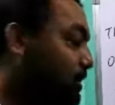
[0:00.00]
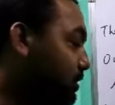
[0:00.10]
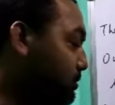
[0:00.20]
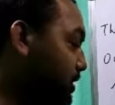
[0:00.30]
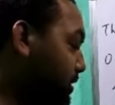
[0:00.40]

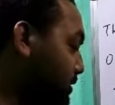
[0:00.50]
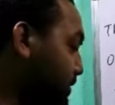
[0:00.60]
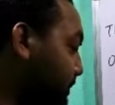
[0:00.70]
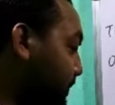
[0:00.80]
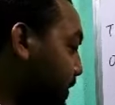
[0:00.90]
kilometers.
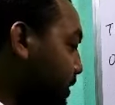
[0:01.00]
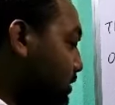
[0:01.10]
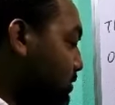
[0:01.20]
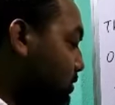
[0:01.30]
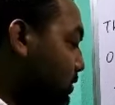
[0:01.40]

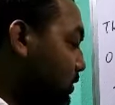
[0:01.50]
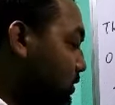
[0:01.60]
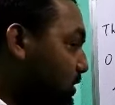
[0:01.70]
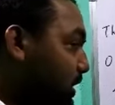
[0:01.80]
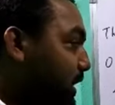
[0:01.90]

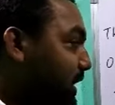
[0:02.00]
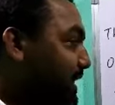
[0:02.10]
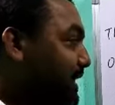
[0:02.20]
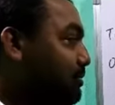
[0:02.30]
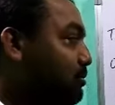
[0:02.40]
So the
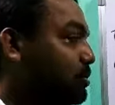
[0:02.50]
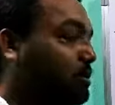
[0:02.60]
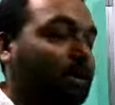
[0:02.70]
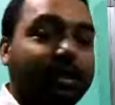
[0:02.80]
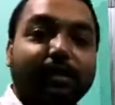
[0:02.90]
innermost
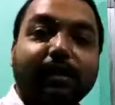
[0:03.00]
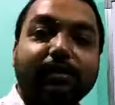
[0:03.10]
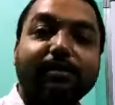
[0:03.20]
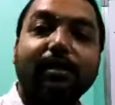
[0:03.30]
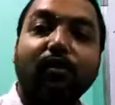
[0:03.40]
layer, that
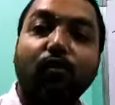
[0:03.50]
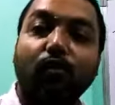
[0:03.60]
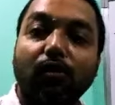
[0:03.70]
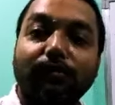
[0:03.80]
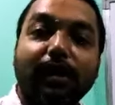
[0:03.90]
is the
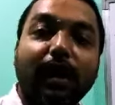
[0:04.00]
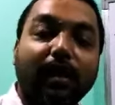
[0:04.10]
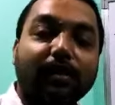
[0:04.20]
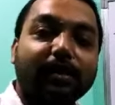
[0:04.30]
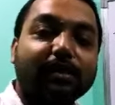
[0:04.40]
core of the
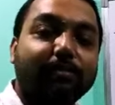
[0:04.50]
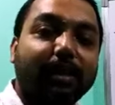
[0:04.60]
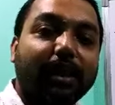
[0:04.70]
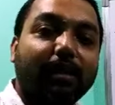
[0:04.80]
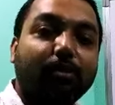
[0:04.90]
earth, is
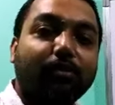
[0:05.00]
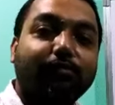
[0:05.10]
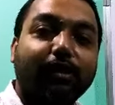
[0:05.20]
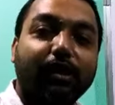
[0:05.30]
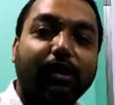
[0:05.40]
made up of
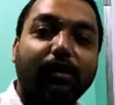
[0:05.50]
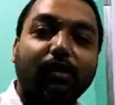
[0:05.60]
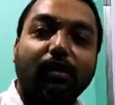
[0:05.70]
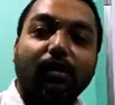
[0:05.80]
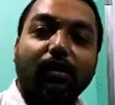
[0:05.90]

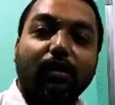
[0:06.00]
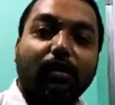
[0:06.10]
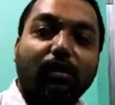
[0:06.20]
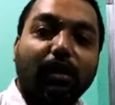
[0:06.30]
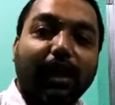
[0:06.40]
very
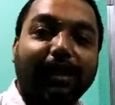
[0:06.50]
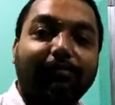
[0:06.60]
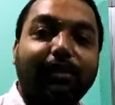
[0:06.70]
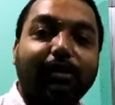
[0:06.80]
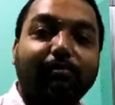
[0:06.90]

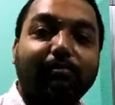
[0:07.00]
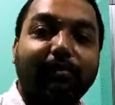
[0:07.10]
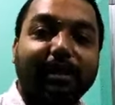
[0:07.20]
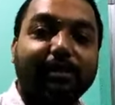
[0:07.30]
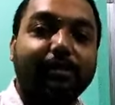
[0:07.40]
heavy
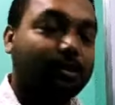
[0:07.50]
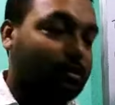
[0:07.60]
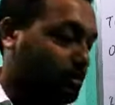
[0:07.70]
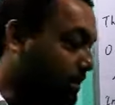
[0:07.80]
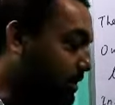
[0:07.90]

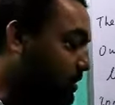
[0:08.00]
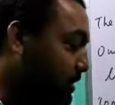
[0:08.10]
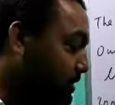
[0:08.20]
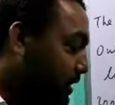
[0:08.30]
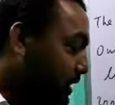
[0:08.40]
materials such
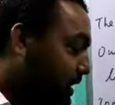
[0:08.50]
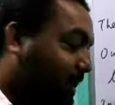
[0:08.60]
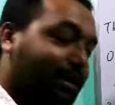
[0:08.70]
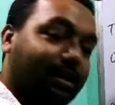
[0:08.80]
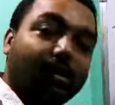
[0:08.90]
as
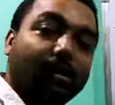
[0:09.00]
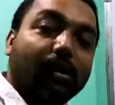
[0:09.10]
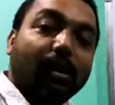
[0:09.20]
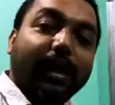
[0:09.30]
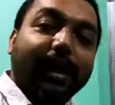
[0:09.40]
nickel
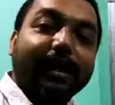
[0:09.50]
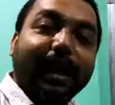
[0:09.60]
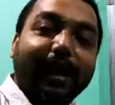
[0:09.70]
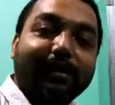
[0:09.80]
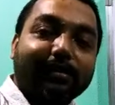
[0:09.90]

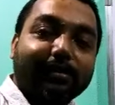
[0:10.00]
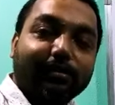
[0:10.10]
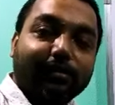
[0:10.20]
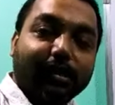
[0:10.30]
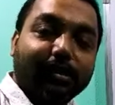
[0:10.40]
and
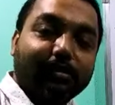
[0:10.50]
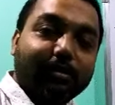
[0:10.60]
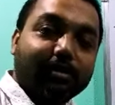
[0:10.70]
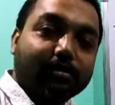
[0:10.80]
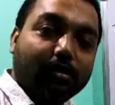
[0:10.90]
iron. Nickel
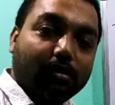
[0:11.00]
means